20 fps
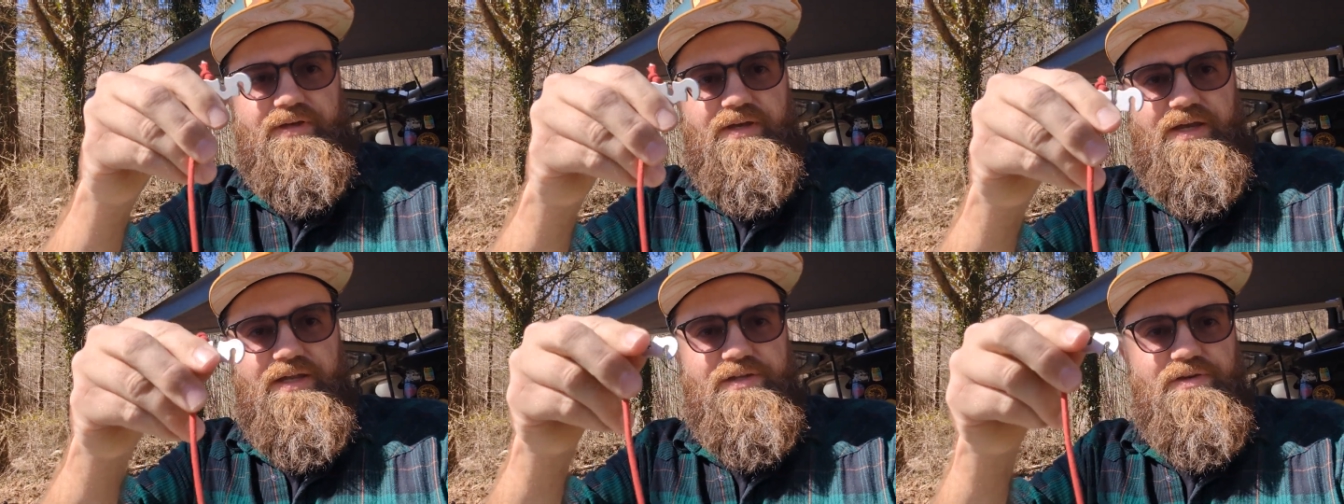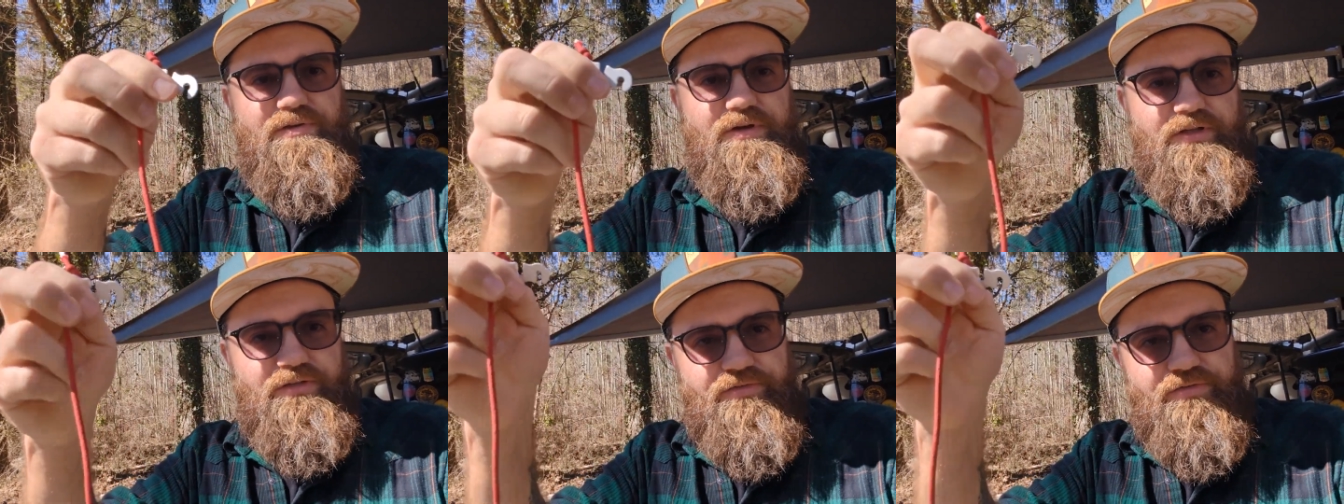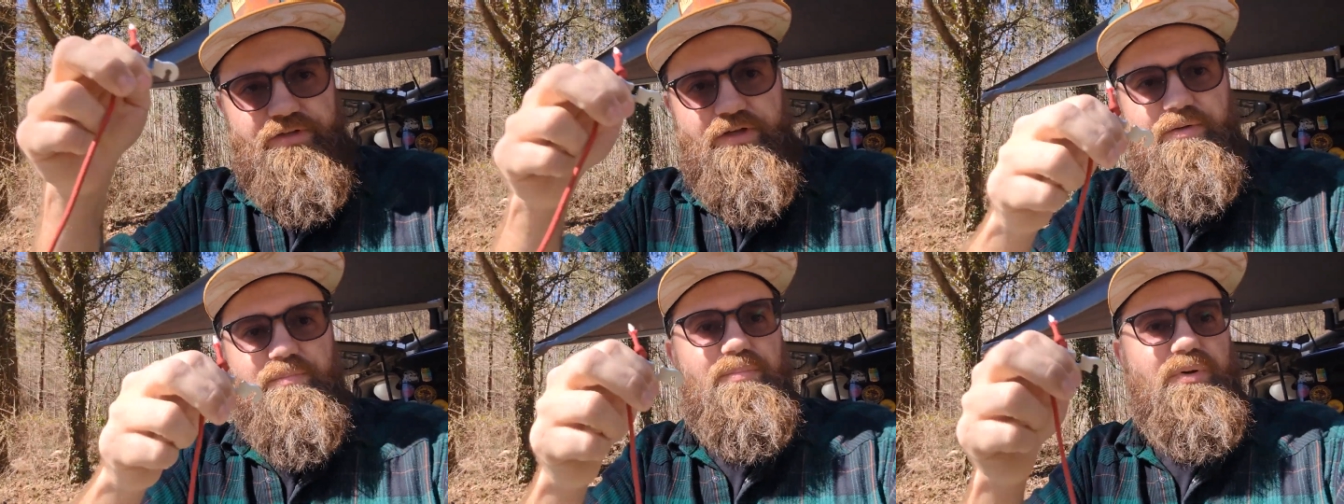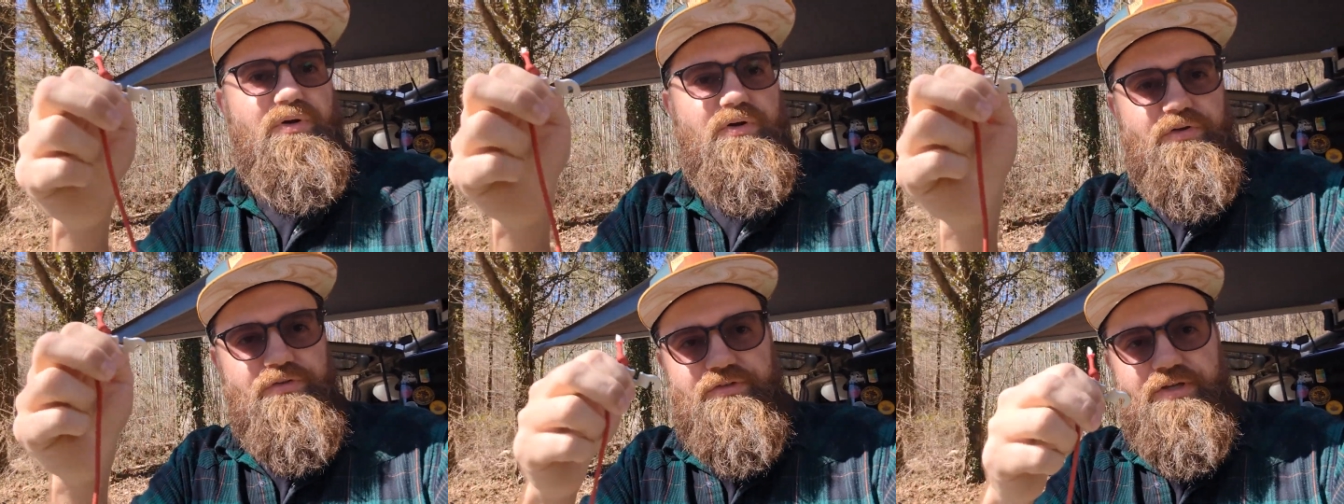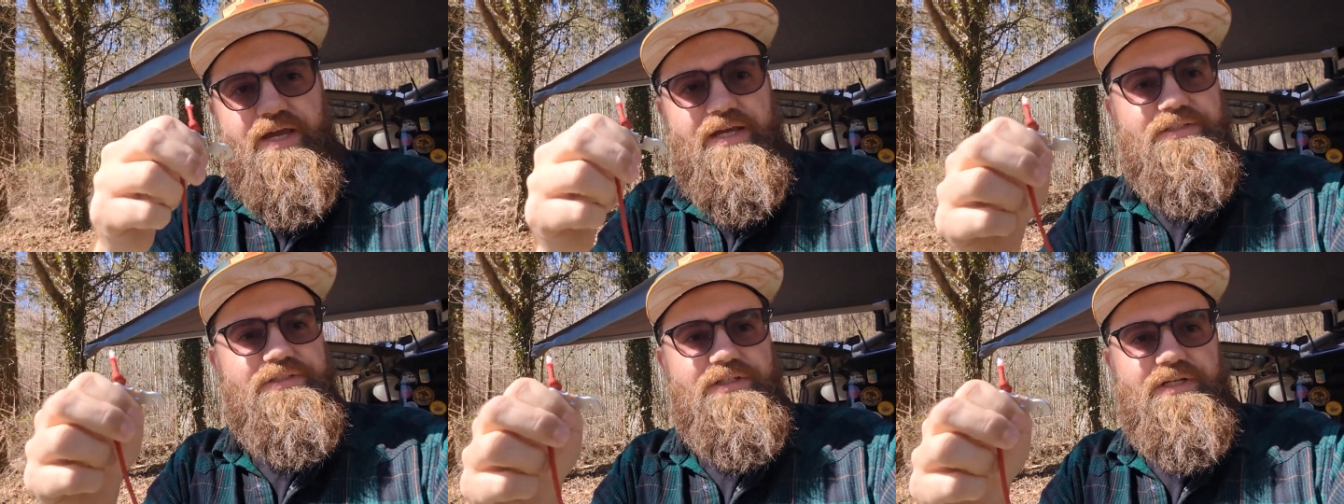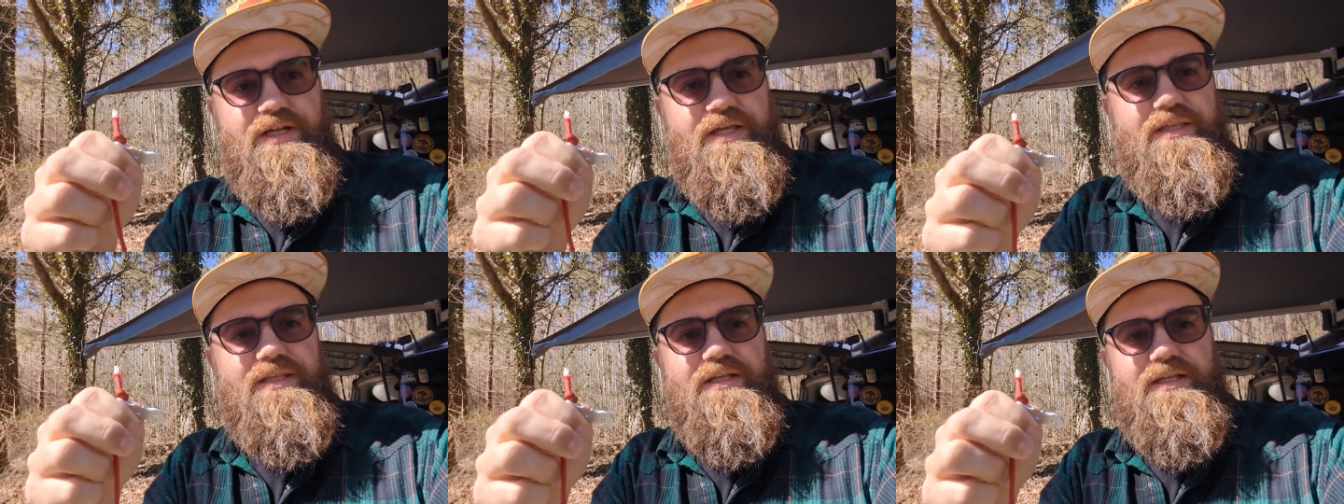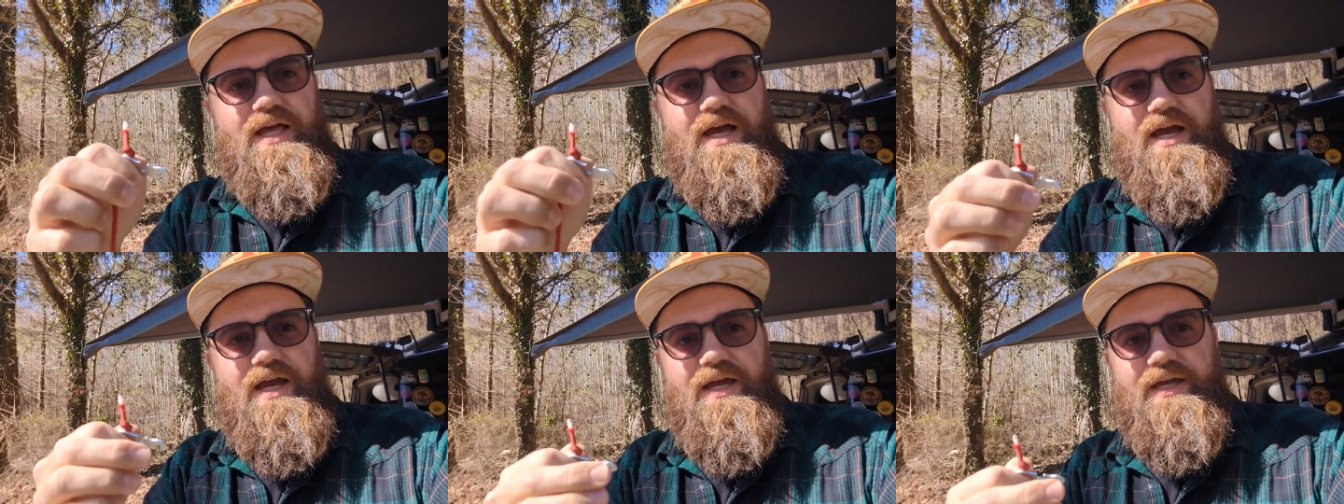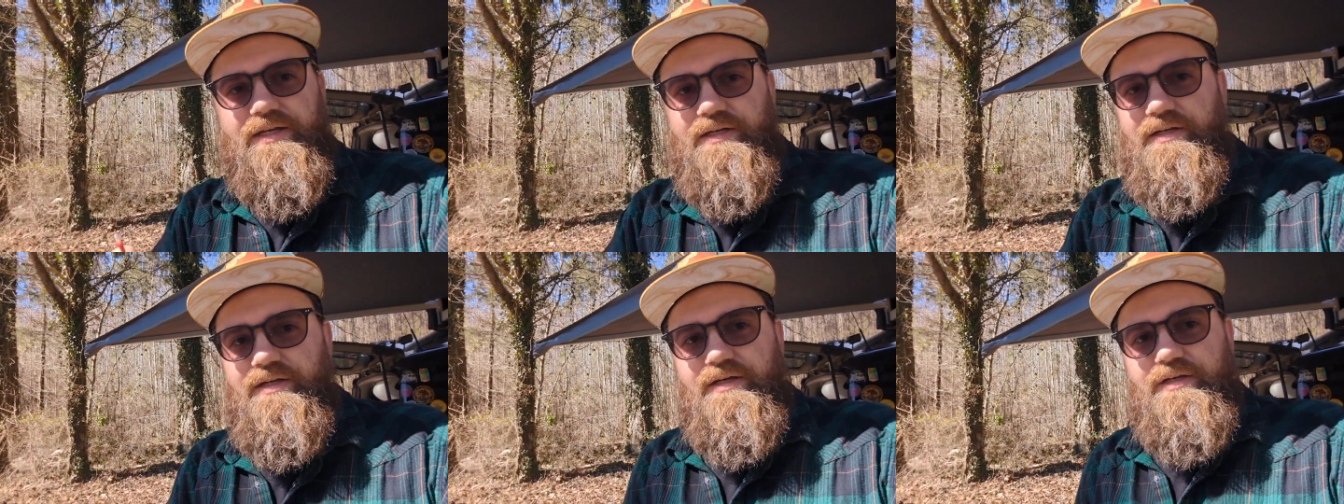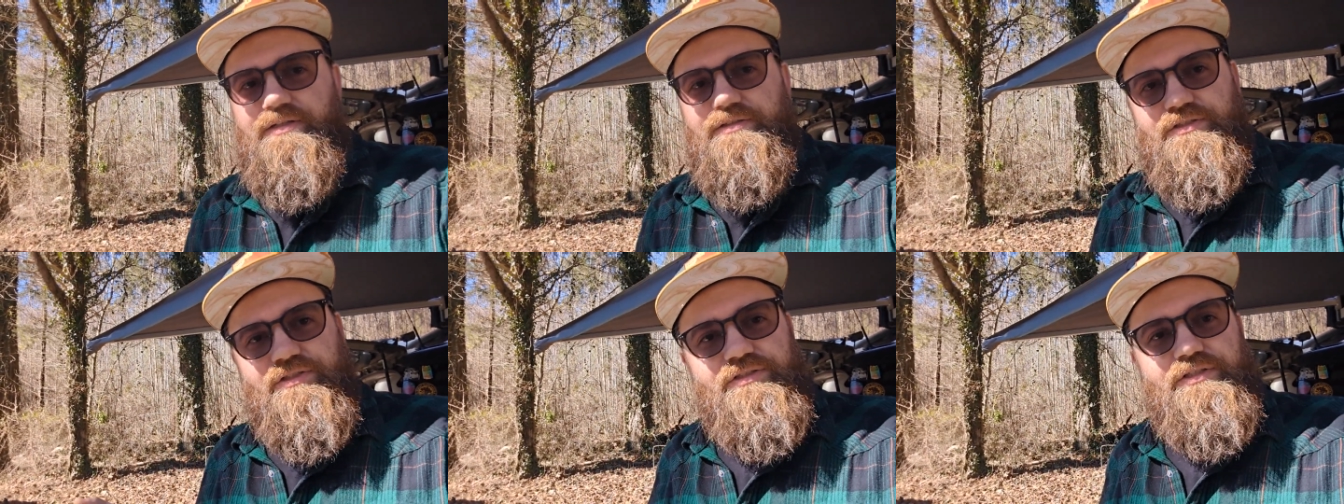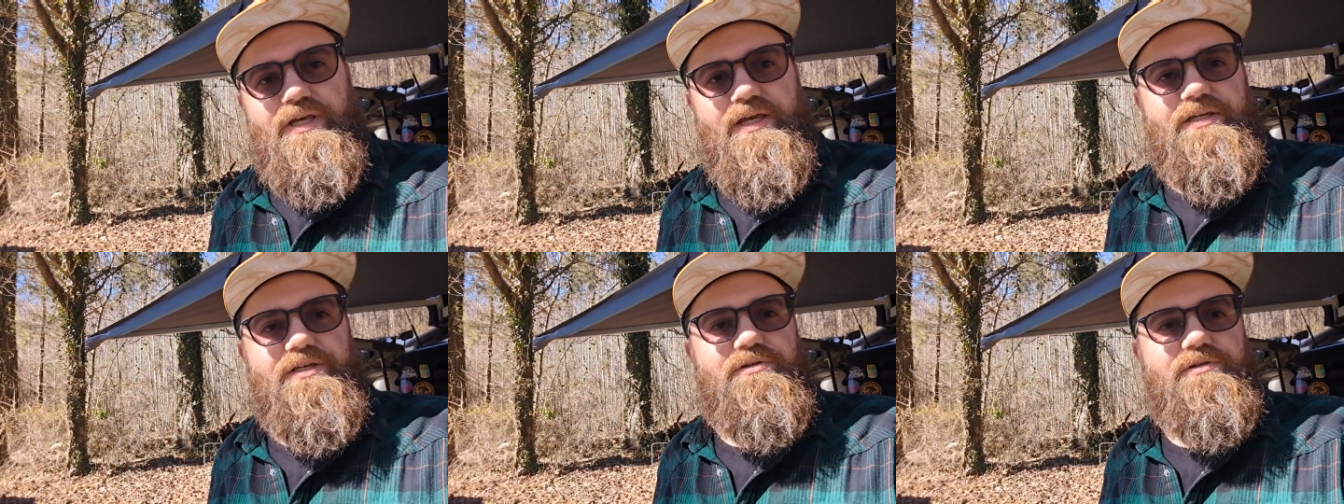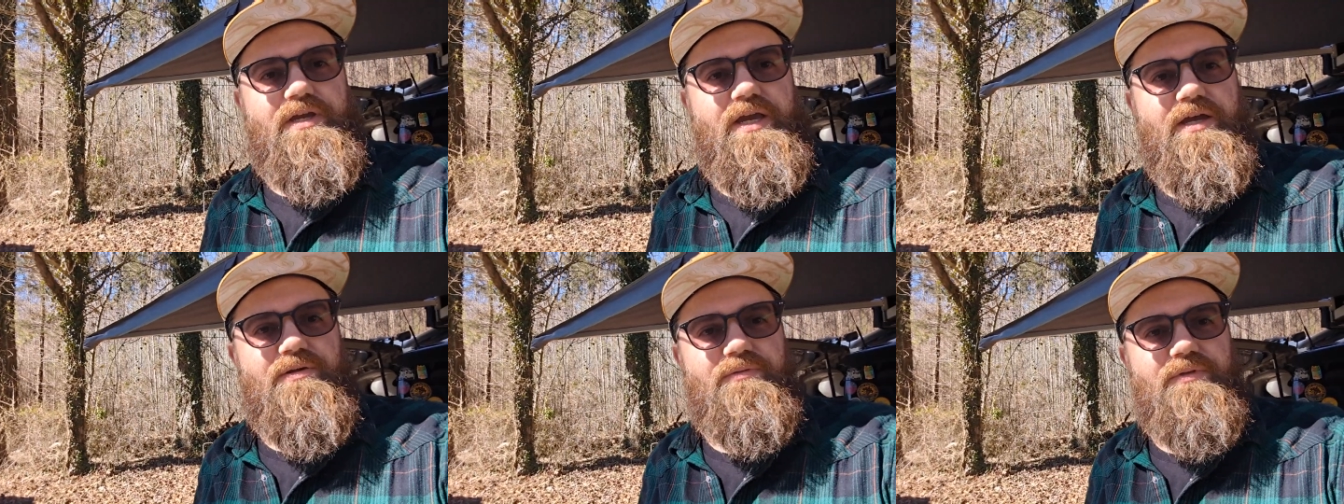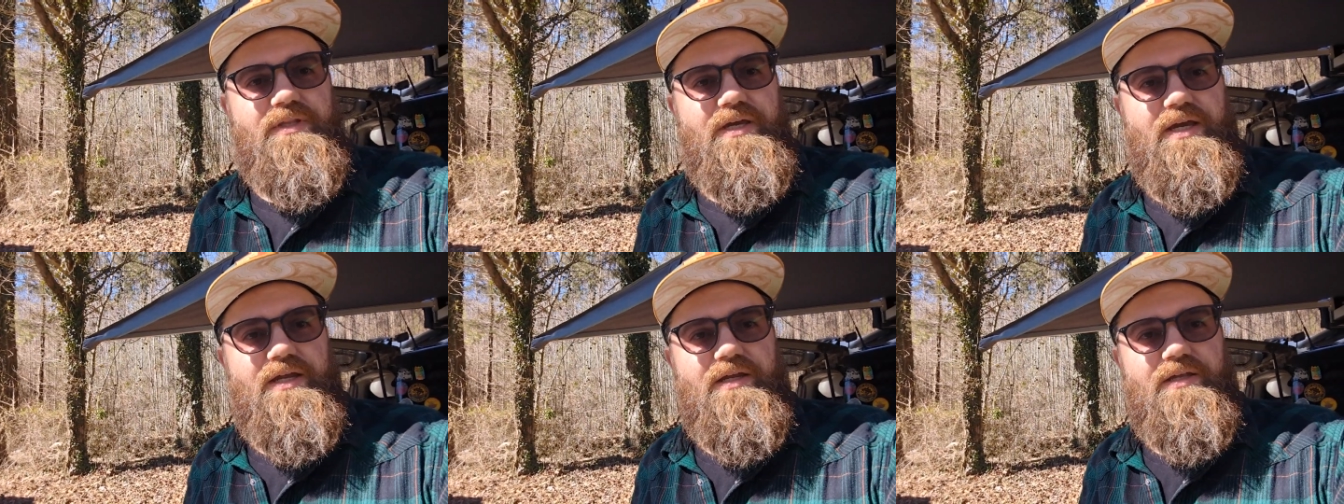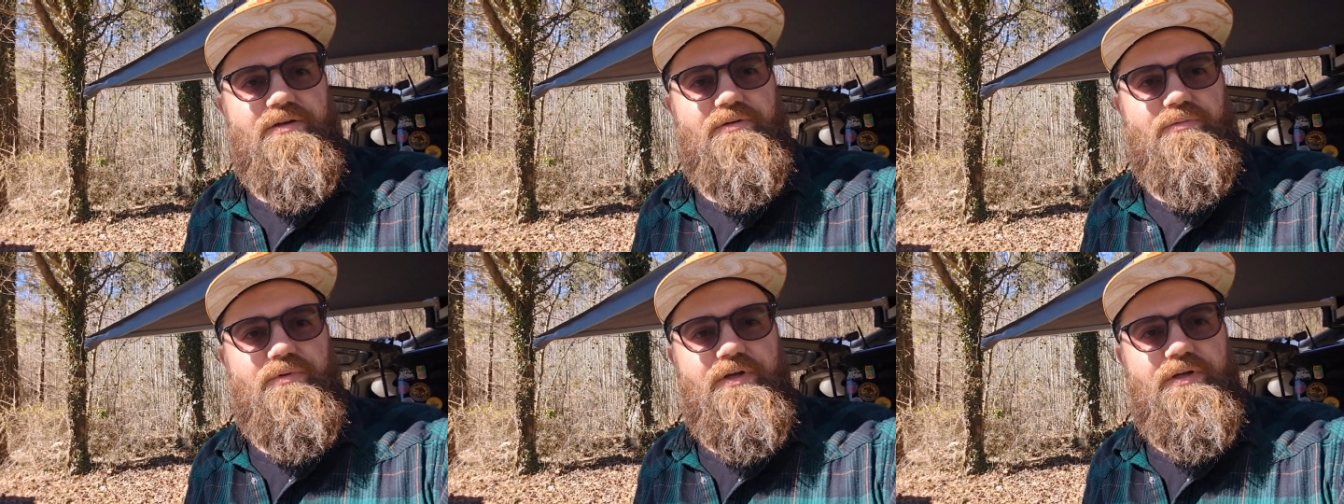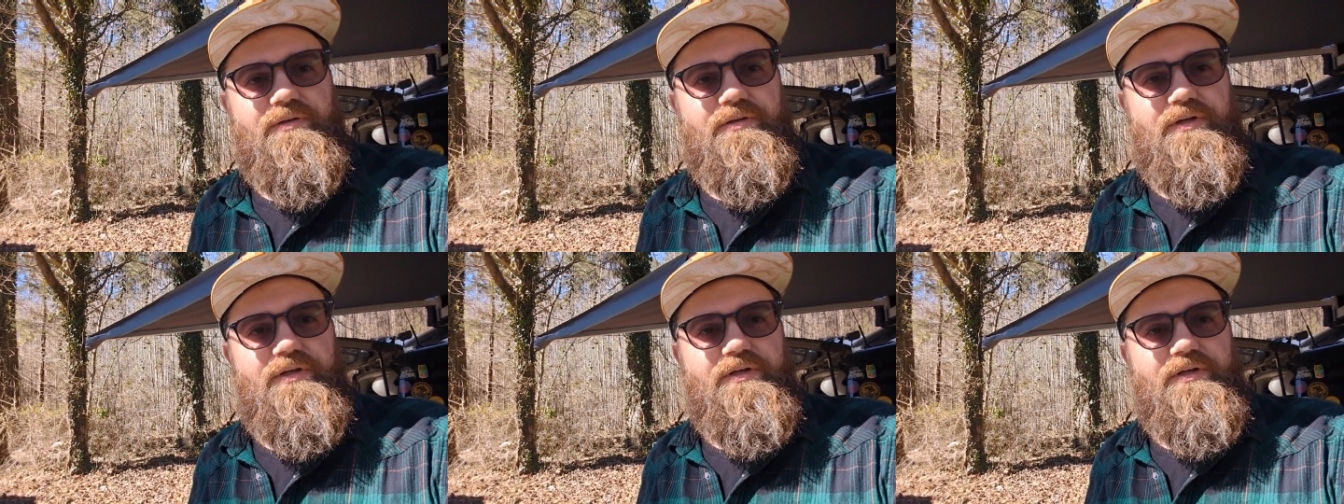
and you can still pull tension in the line just like you can with that other one.